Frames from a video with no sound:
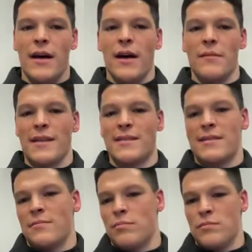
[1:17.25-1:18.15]
That's
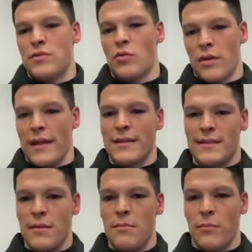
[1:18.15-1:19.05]
sort of like the
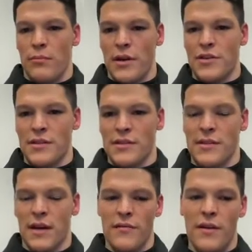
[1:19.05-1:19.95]
team operations
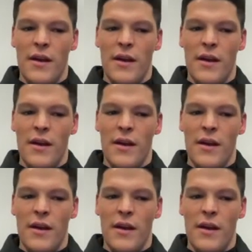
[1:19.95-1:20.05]
stuff.